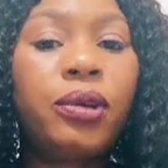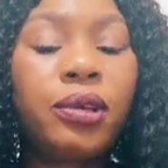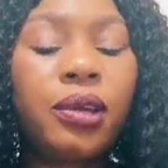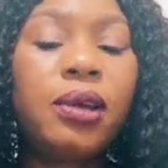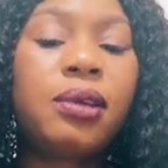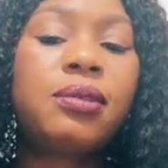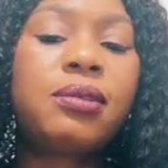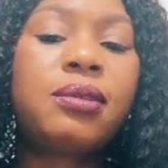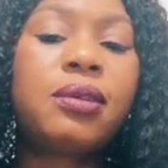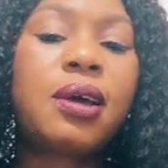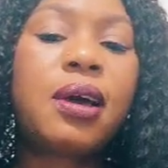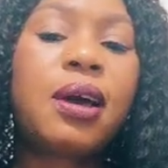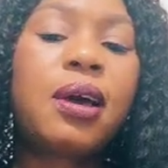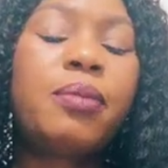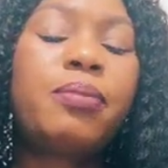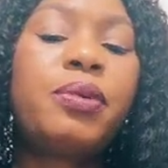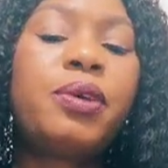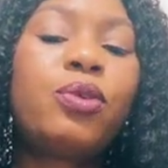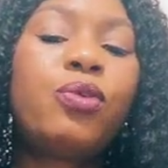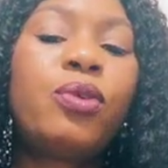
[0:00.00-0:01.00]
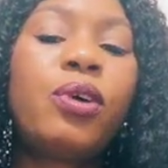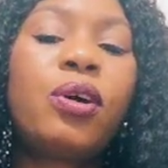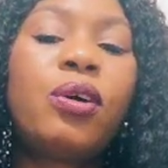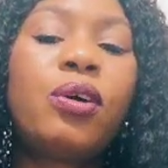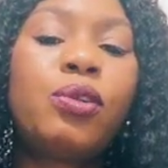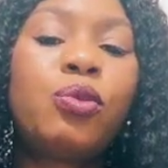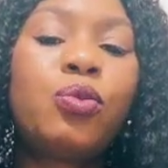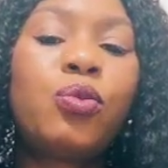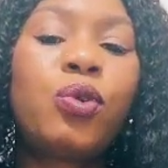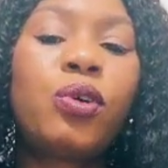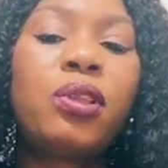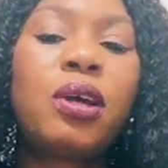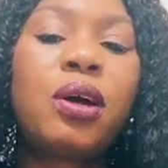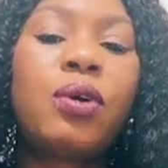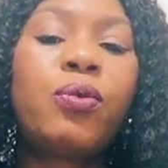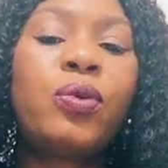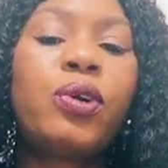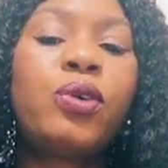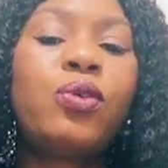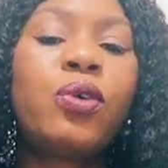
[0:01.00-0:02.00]
Yes, I've been doing hot
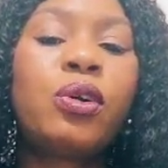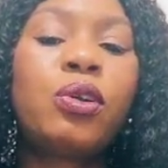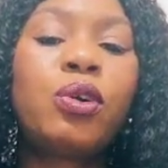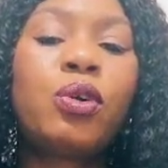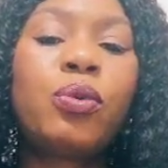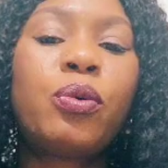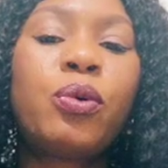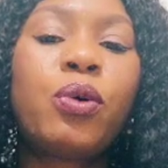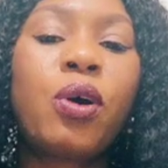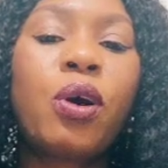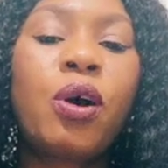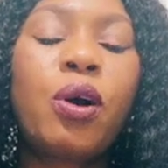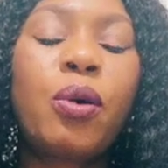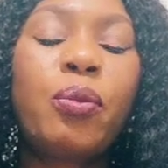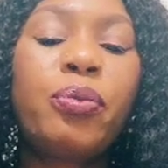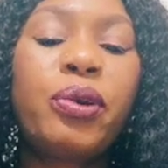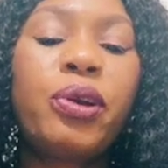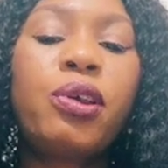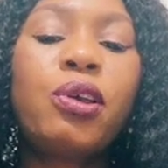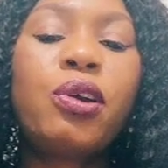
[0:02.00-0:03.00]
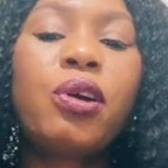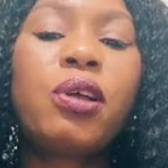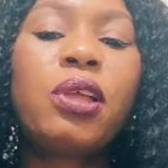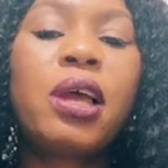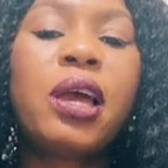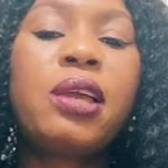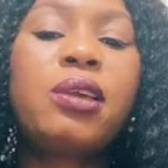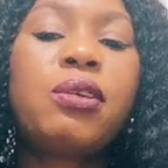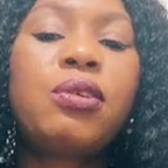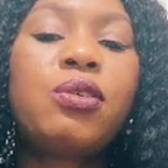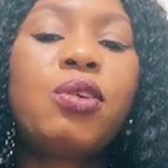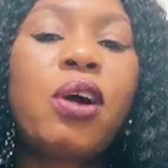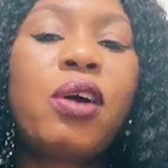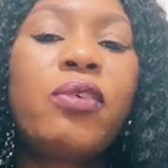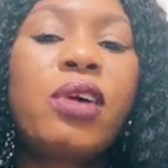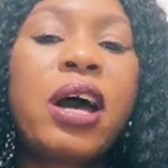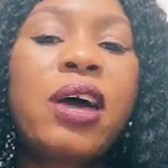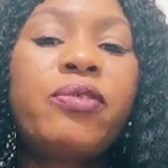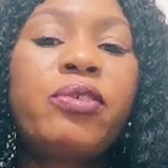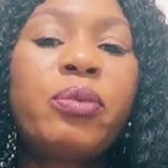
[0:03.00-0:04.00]
water. When you're on your period and you're
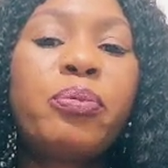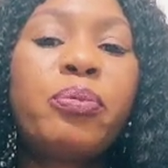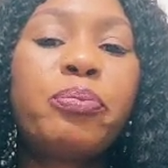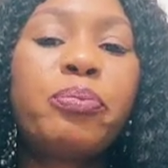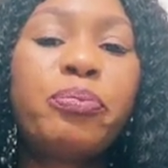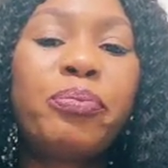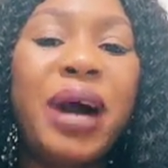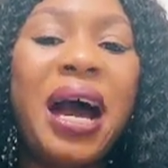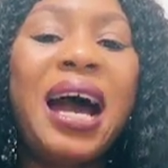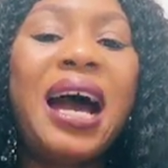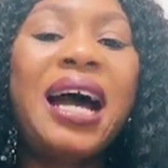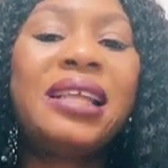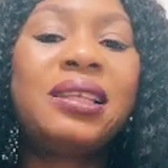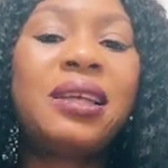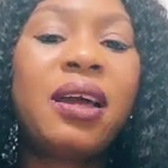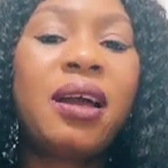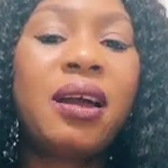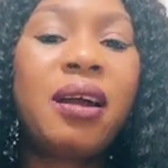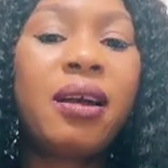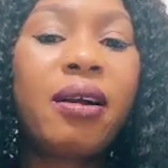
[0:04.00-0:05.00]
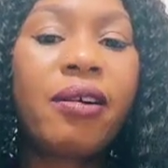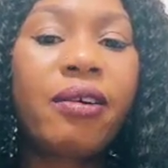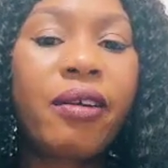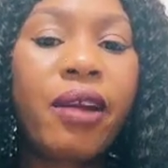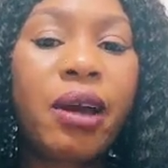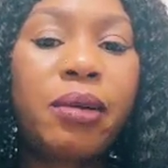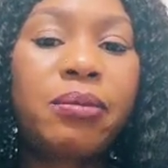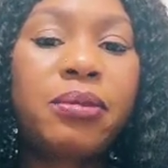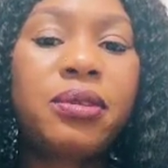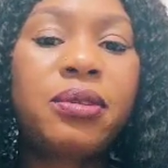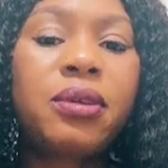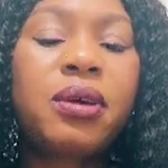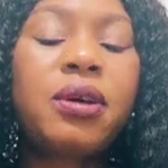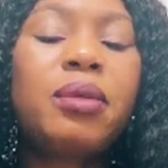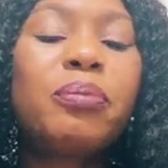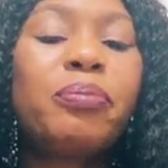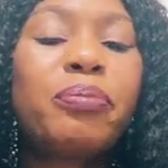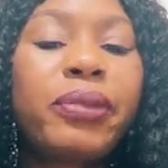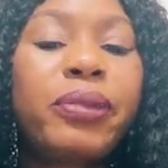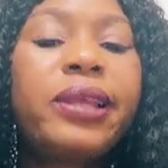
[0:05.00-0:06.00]
having bad cramps,
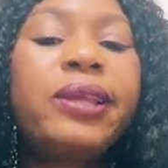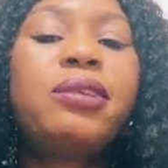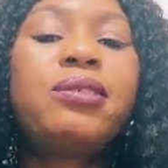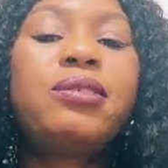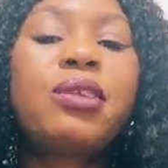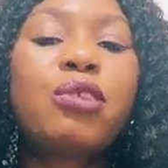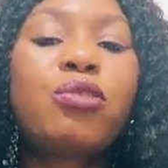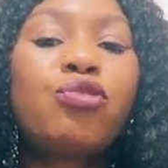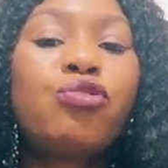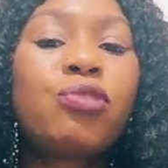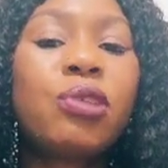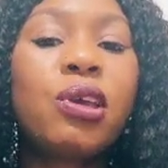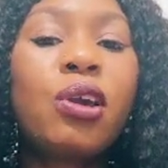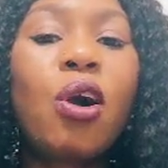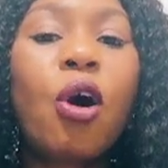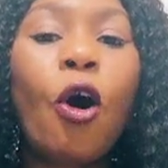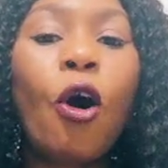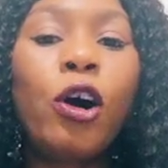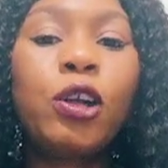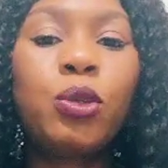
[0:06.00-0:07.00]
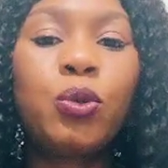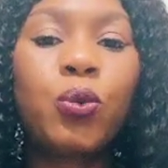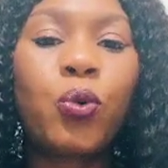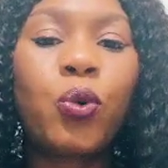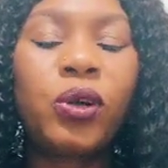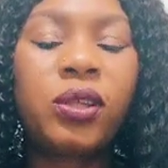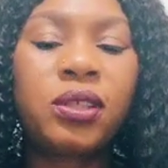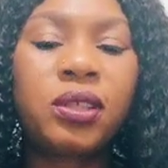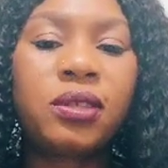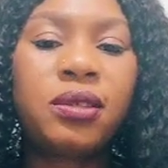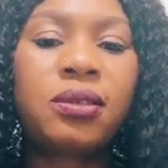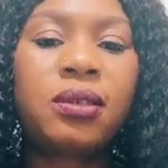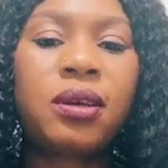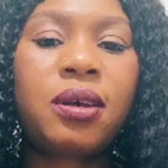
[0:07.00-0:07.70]
please drink hot water.